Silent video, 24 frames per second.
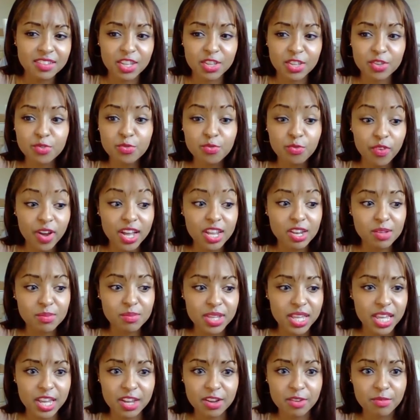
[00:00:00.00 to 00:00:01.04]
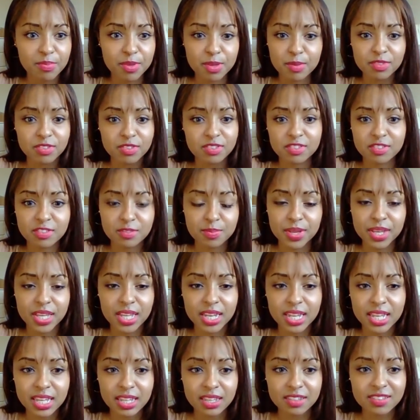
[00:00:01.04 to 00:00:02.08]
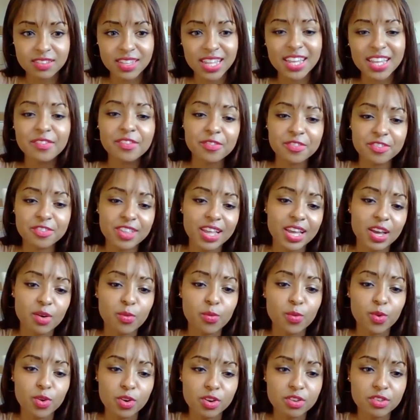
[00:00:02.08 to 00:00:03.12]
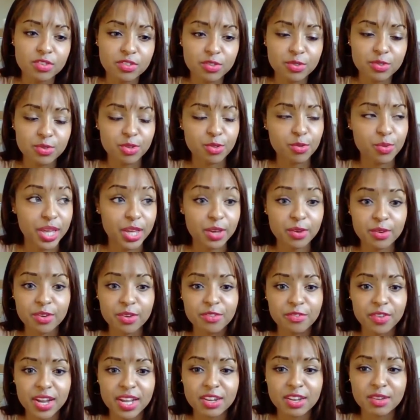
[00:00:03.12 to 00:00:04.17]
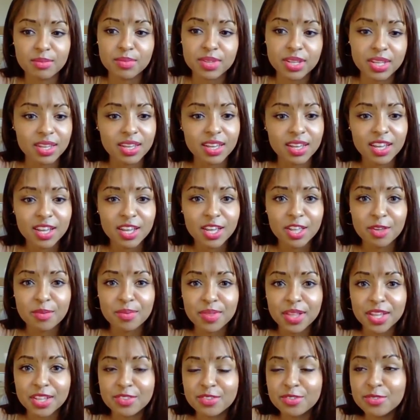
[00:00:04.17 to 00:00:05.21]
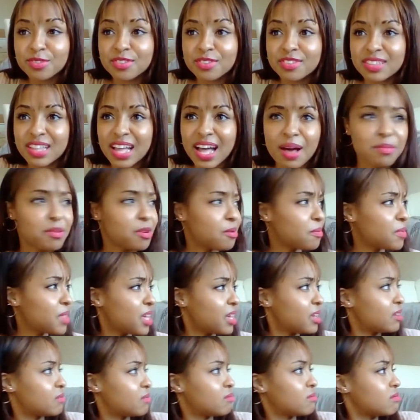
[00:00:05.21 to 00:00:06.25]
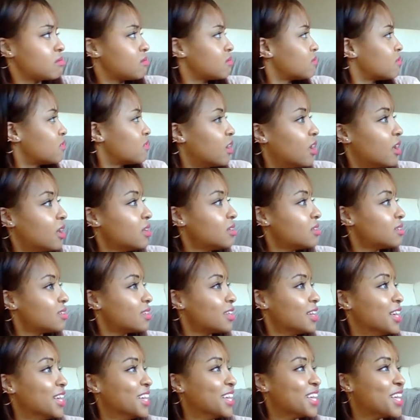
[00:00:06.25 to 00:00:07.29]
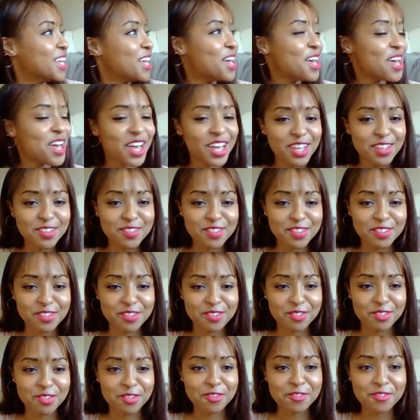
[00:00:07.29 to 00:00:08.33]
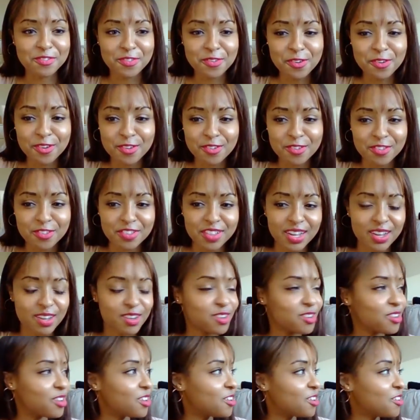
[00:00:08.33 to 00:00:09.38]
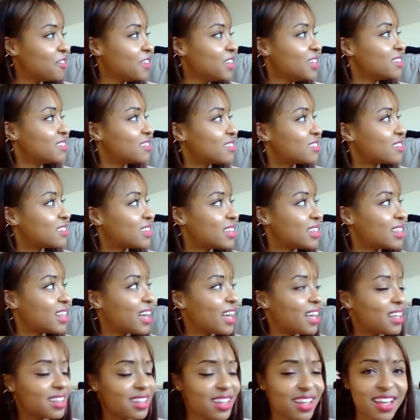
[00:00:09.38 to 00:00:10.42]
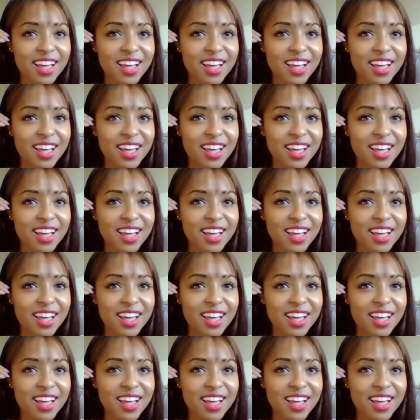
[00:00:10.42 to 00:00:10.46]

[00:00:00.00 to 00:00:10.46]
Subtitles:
Like you randomly hear people just speaking English. Like even if it's like a word or two, you hear it randomly. You're like, dude, stop. And I'm like, huh? And you see there are no foreigners. So like a Korean just said that.